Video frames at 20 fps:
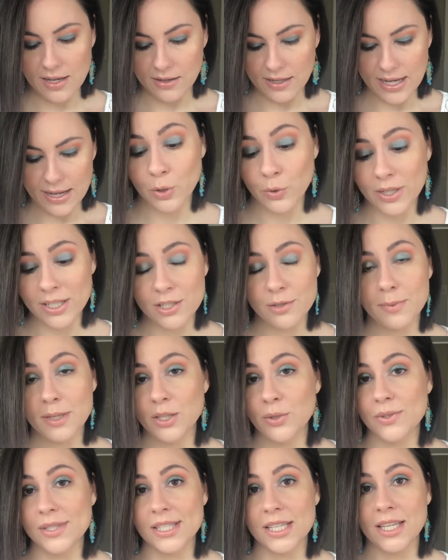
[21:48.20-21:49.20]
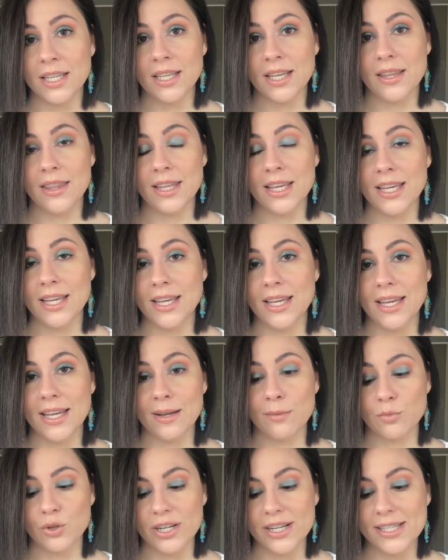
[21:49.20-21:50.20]
I'm going to be using the
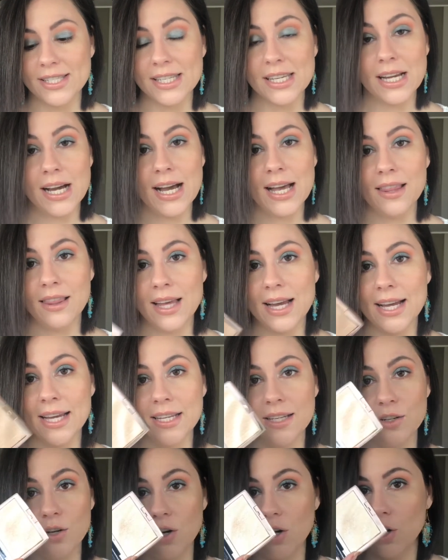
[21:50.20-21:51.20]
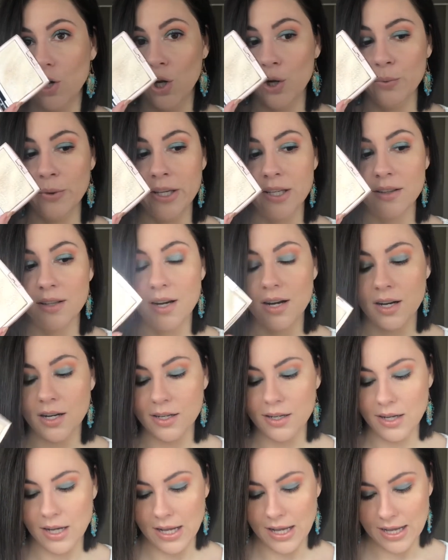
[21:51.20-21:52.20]
Amrezy highlight all week
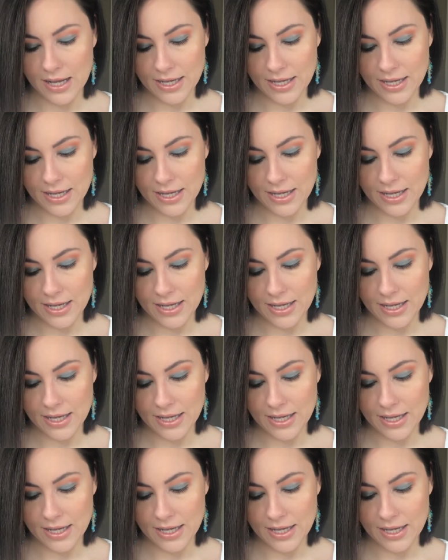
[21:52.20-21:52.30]
long,